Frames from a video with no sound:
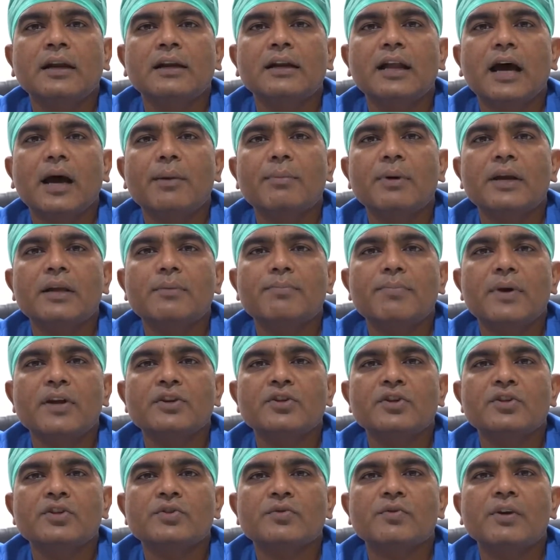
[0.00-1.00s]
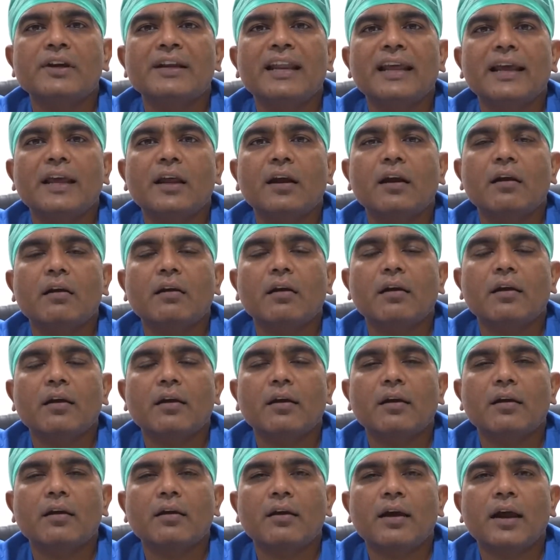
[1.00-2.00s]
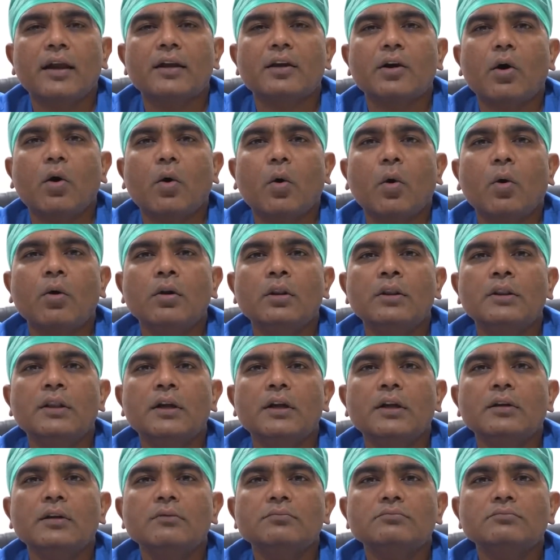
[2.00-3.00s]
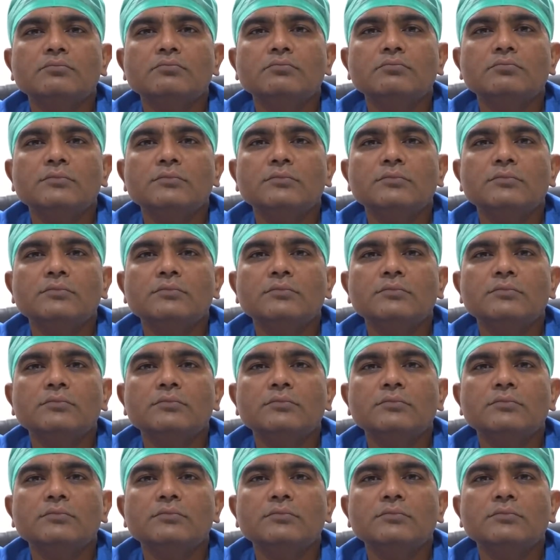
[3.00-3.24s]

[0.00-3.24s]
diabetic patients will get all the